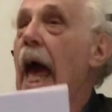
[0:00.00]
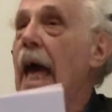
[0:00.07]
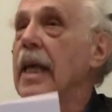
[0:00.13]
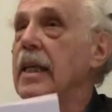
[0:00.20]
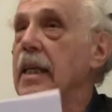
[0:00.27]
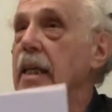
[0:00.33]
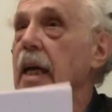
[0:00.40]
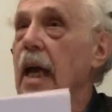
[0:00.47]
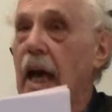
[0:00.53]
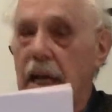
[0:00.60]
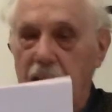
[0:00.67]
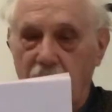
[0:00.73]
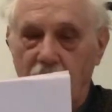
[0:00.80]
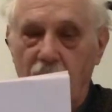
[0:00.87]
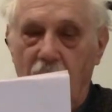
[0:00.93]
and
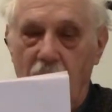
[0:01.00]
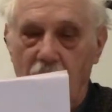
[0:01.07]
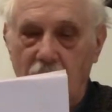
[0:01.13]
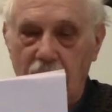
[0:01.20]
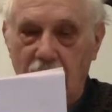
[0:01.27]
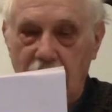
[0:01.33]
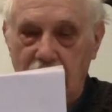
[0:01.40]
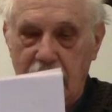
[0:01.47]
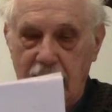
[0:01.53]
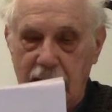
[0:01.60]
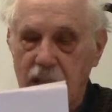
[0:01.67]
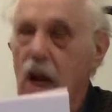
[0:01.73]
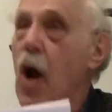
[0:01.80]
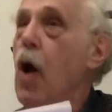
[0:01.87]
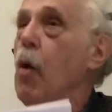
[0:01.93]
I highlight
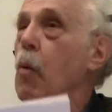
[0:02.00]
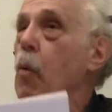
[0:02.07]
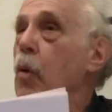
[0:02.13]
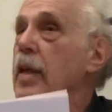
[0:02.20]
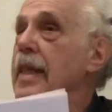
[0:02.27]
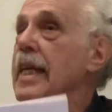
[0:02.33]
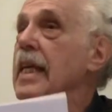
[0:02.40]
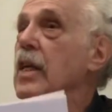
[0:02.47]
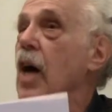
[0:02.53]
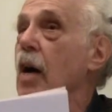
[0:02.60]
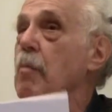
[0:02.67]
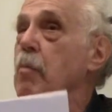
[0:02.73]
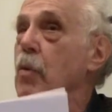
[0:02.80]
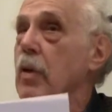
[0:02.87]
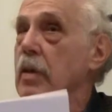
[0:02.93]
this, within
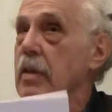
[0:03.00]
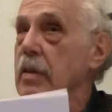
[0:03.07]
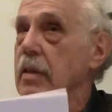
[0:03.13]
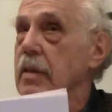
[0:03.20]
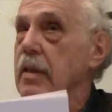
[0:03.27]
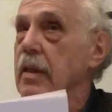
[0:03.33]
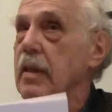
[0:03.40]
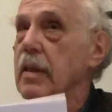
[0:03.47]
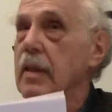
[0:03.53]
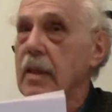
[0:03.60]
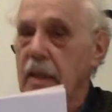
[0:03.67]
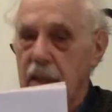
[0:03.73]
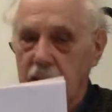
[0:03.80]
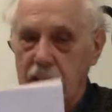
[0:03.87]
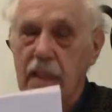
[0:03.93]
our borders.
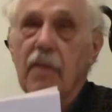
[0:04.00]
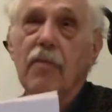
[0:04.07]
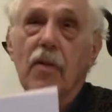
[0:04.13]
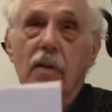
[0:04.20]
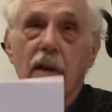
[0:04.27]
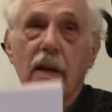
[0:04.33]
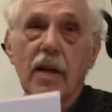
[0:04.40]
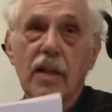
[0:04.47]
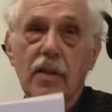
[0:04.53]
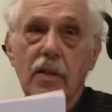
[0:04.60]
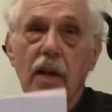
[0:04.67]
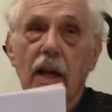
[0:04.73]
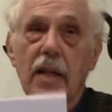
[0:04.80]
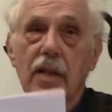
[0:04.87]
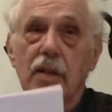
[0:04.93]

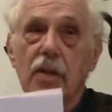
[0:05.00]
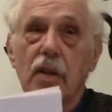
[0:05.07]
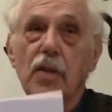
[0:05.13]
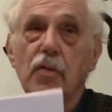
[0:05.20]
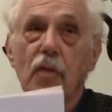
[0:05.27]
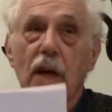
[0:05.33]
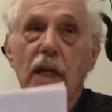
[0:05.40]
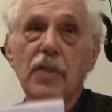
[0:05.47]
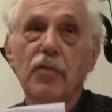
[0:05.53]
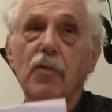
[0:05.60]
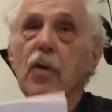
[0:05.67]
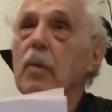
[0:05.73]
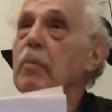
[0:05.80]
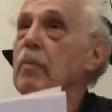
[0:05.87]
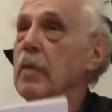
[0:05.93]
It's to
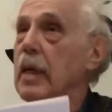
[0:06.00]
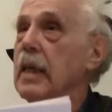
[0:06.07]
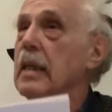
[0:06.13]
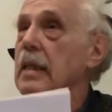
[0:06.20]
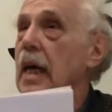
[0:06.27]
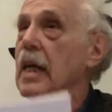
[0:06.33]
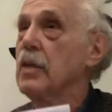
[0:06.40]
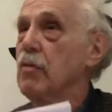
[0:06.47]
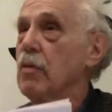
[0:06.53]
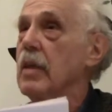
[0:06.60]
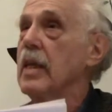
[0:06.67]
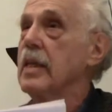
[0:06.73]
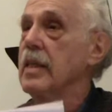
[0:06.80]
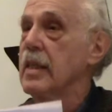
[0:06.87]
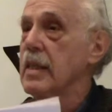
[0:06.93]
transform class
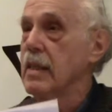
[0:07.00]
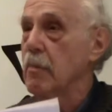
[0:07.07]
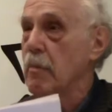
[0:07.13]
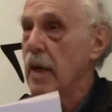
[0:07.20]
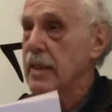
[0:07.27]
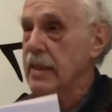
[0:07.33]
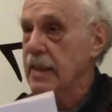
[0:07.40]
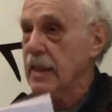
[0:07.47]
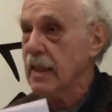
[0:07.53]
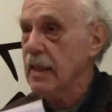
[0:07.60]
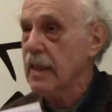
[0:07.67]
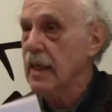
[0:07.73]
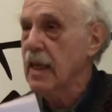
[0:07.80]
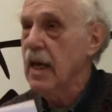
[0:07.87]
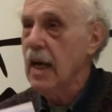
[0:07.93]
relations
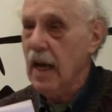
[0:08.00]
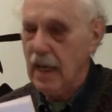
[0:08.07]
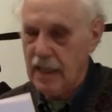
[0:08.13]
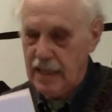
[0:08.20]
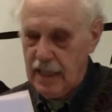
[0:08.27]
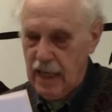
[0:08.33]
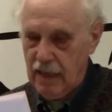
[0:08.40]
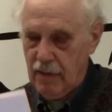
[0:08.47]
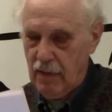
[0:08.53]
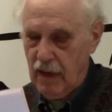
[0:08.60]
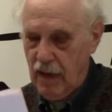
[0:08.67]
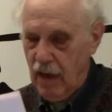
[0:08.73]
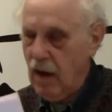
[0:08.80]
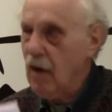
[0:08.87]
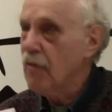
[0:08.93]
domestically. It's not
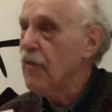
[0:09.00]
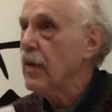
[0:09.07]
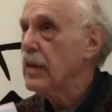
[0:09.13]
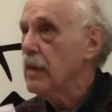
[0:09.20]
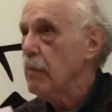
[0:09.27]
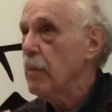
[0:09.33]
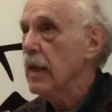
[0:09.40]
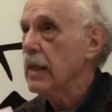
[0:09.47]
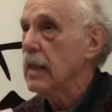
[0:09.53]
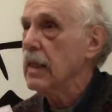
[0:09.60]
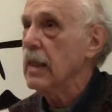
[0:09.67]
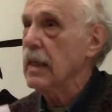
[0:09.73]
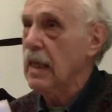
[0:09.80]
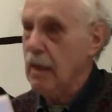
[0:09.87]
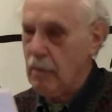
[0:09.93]

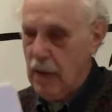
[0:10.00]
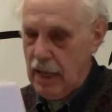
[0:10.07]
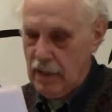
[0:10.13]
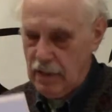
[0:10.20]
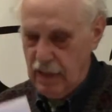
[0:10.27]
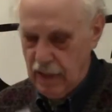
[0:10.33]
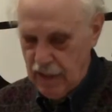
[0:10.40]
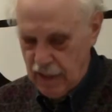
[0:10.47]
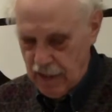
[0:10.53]
fundamentally about